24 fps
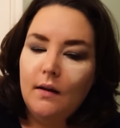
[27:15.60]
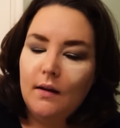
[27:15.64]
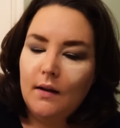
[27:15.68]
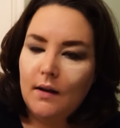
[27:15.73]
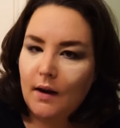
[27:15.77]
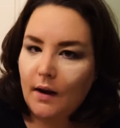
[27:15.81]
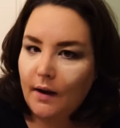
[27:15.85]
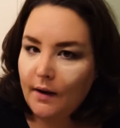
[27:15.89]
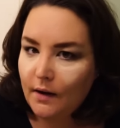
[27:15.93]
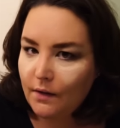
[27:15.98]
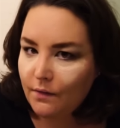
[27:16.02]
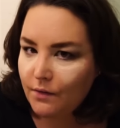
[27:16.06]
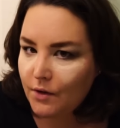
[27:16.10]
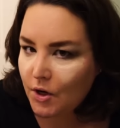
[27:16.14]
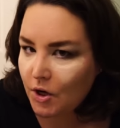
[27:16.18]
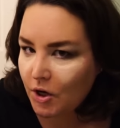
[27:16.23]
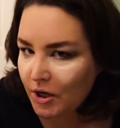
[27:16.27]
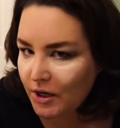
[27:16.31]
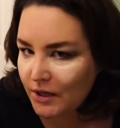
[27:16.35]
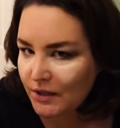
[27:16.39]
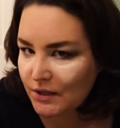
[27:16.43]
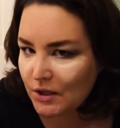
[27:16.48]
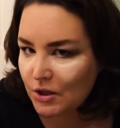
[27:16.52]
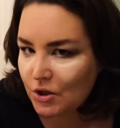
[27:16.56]
kind of
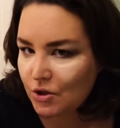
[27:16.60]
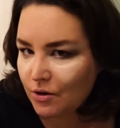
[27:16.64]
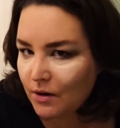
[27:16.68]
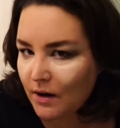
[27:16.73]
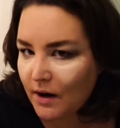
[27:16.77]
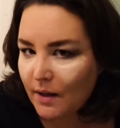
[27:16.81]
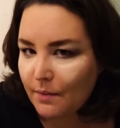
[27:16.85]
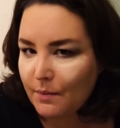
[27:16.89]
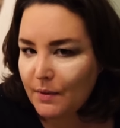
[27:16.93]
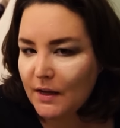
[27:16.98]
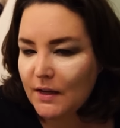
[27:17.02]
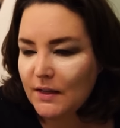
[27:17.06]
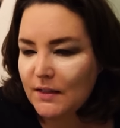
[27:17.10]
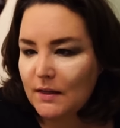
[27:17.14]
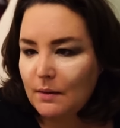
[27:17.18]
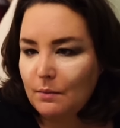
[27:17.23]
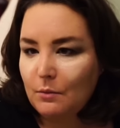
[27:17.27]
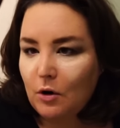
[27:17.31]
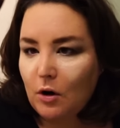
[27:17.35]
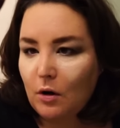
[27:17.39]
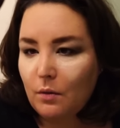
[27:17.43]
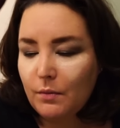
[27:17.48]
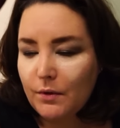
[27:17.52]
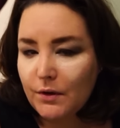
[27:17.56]
curious to try because I'm
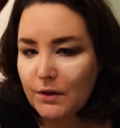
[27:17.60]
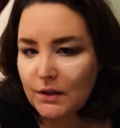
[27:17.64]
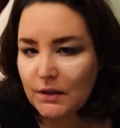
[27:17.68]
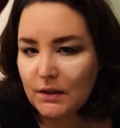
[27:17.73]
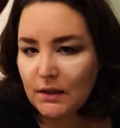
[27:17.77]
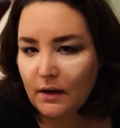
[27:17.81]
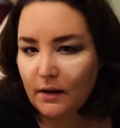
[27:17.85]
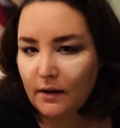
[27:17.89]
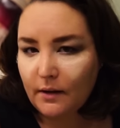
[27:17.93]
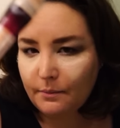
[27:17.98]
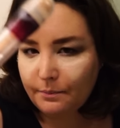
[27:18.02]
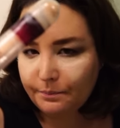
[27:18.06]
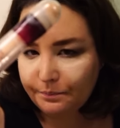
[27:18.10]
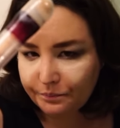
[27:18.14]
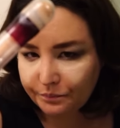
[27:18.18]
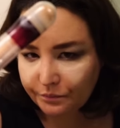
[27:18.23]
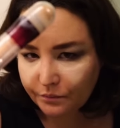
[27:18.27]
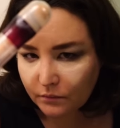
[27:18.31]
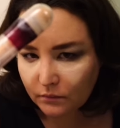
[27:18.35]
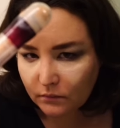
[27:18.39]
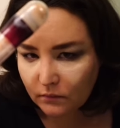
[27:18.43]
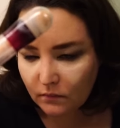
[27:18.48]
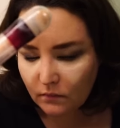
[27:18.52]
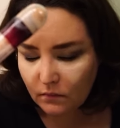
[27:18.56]
almost done
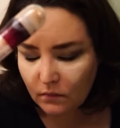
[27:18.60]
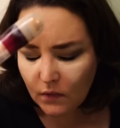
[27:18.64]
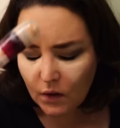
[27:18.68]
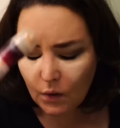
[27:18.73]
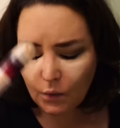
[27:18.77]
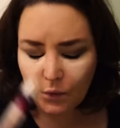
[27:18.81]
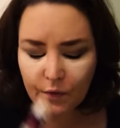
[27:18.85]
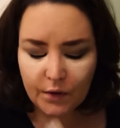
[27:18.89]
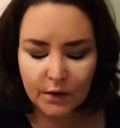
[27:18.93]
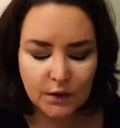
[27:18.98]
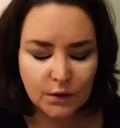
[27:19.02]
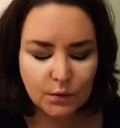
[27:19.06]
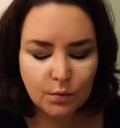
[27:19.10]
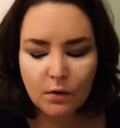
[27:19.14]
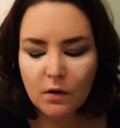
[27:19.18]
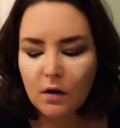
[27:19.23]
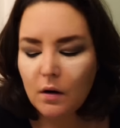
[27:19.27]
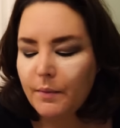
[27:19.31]
with this one.